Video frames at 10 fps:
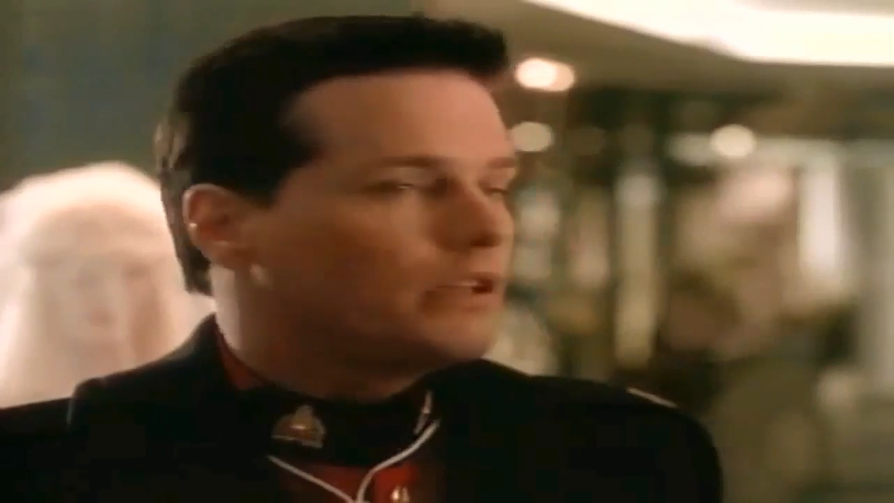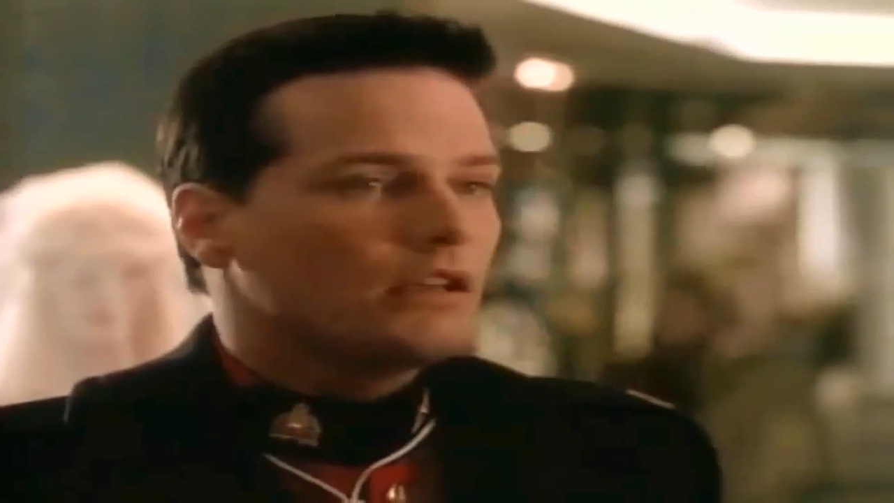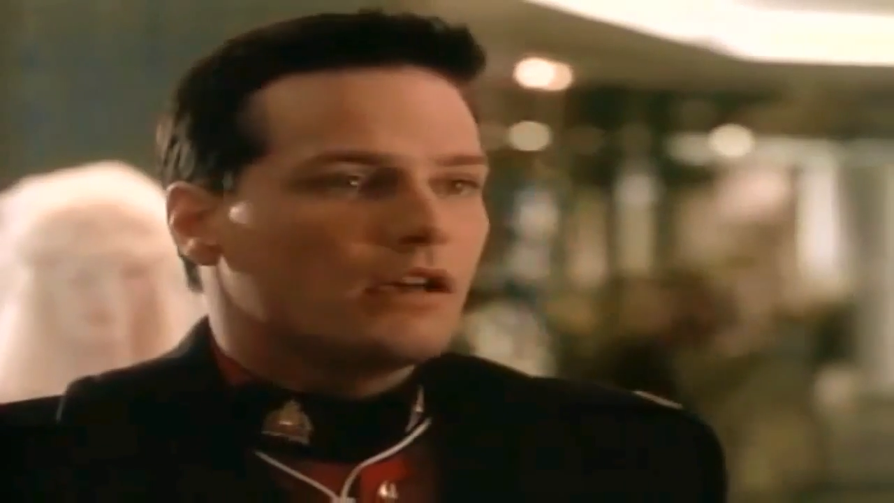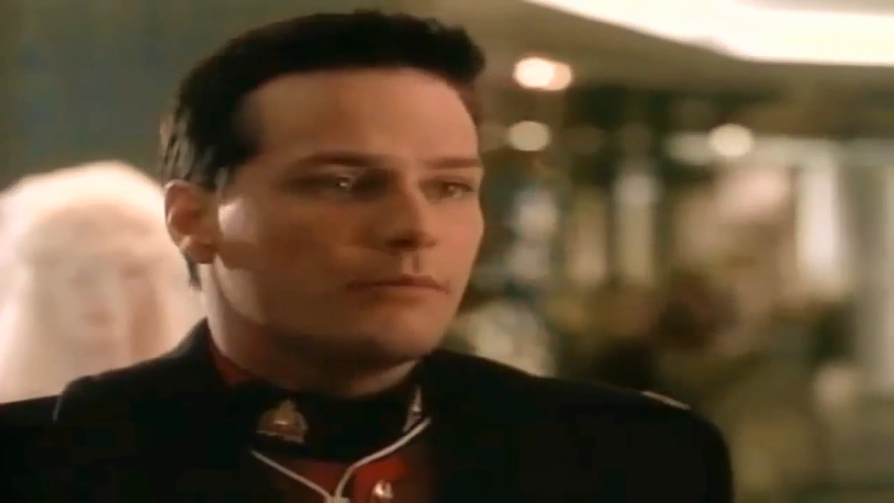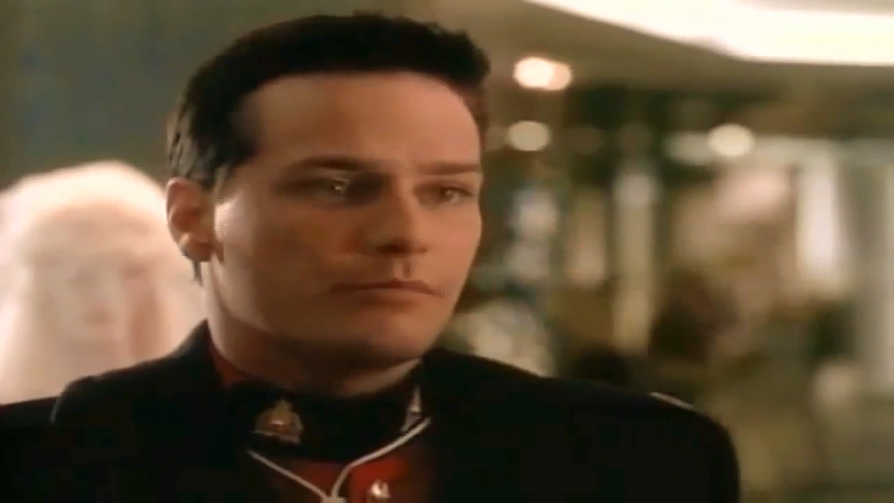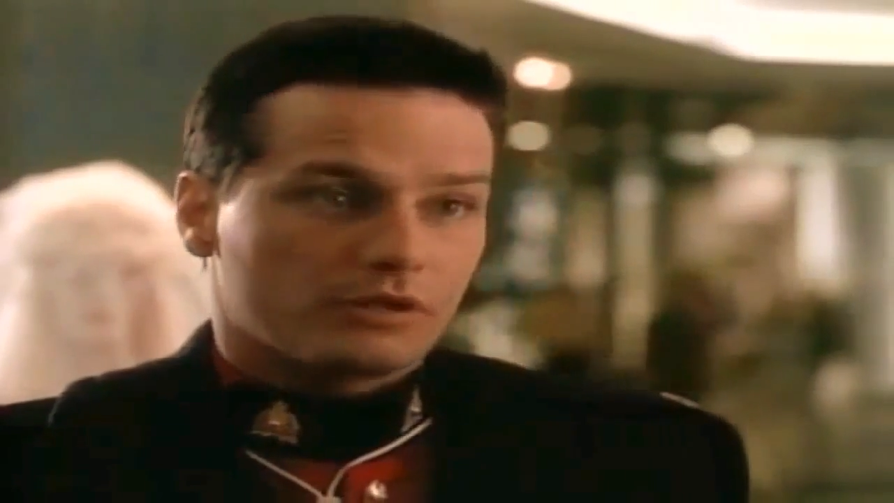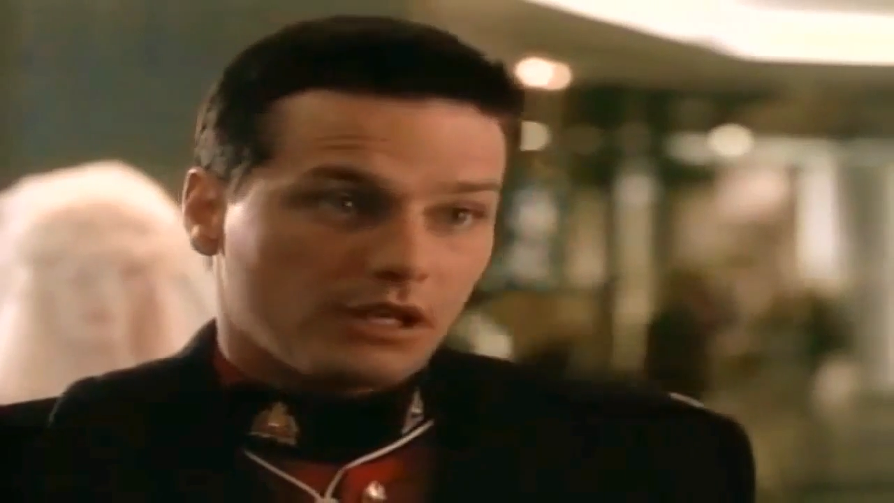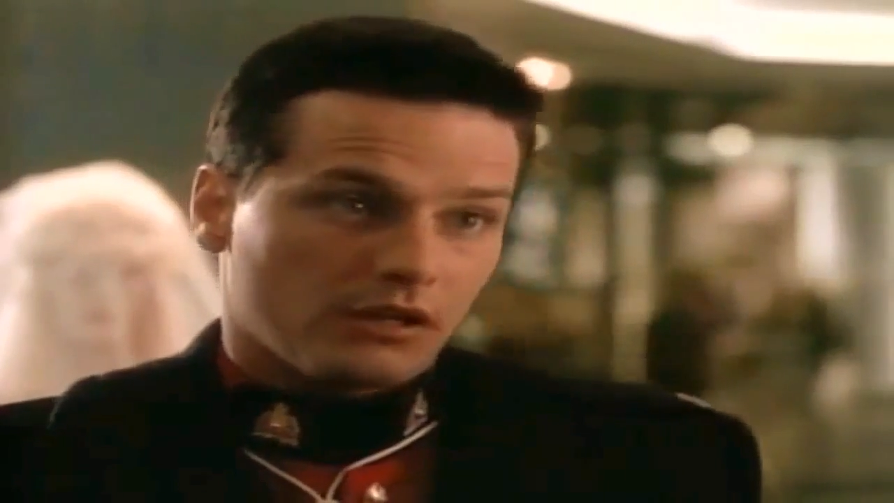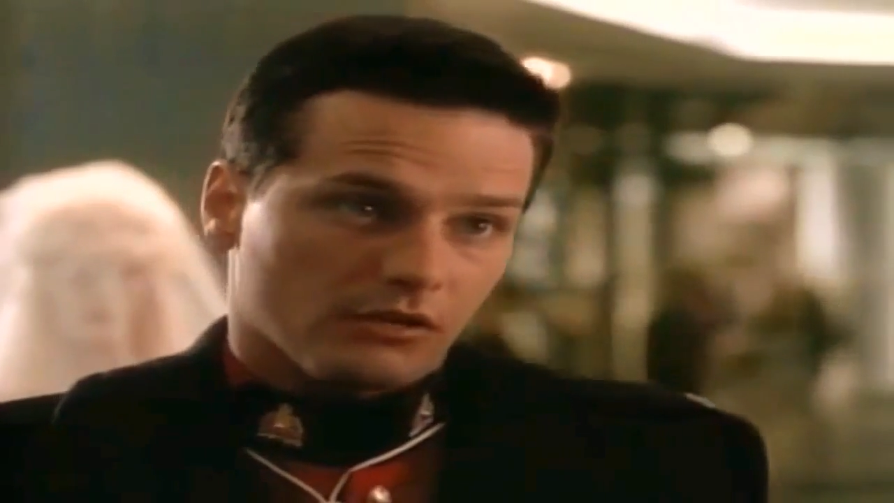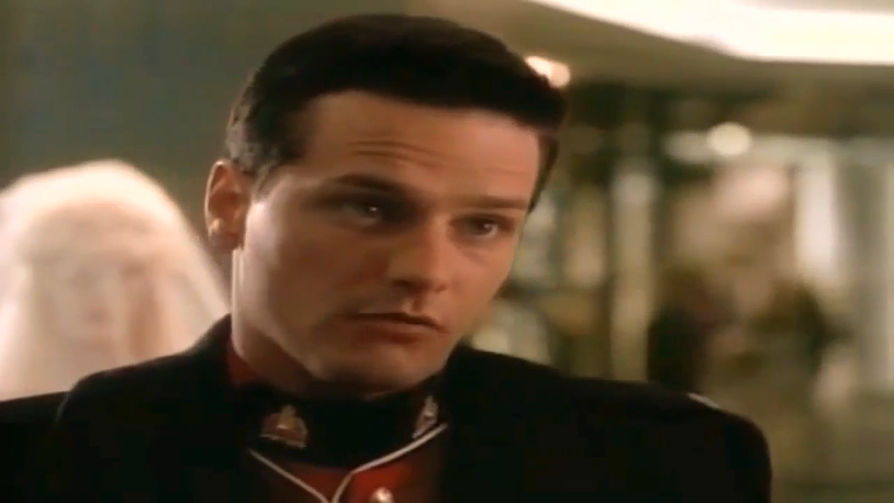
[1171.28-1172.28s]
A
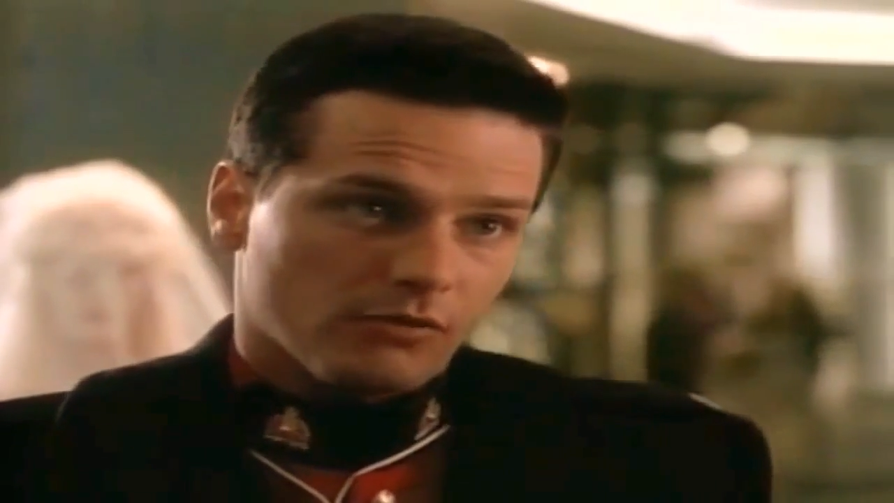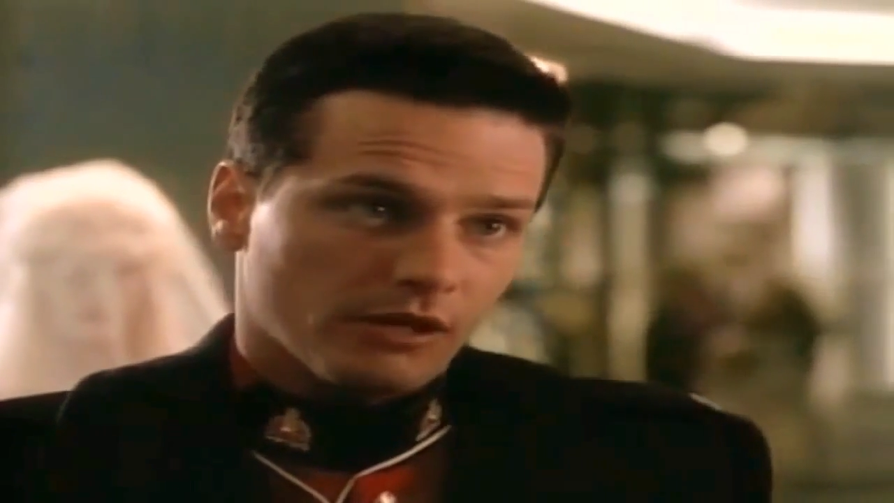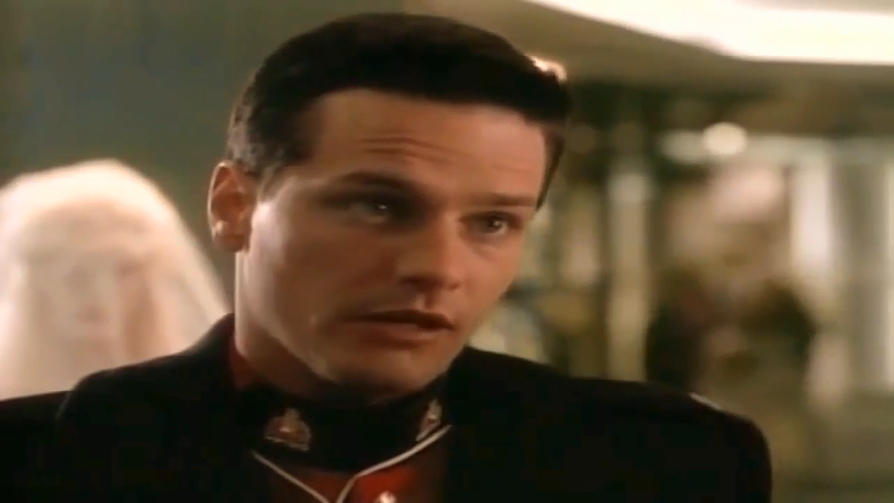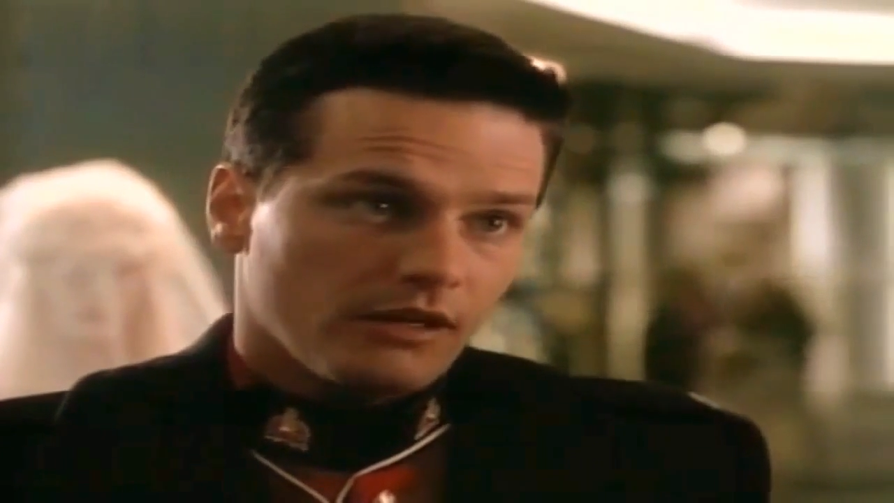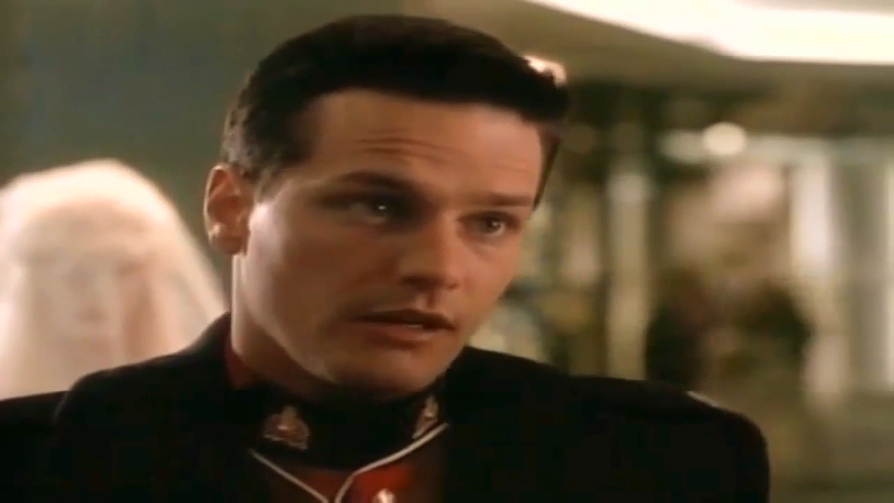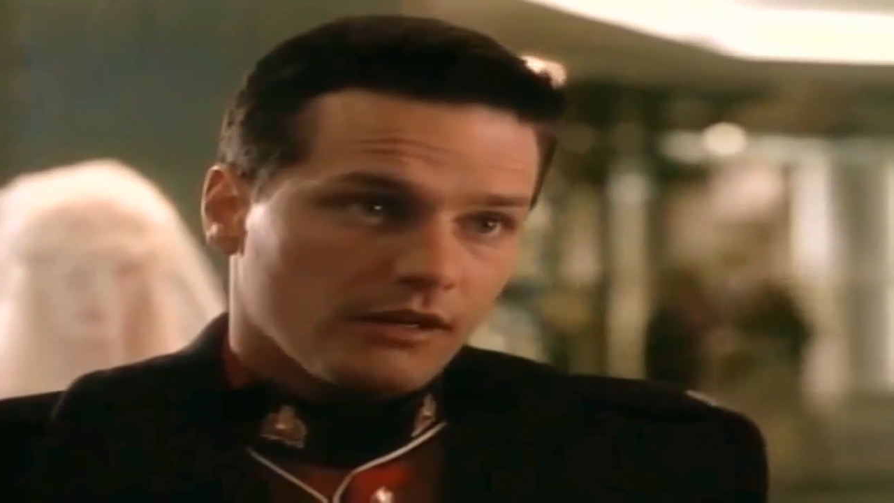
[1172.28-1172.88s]
particular woman.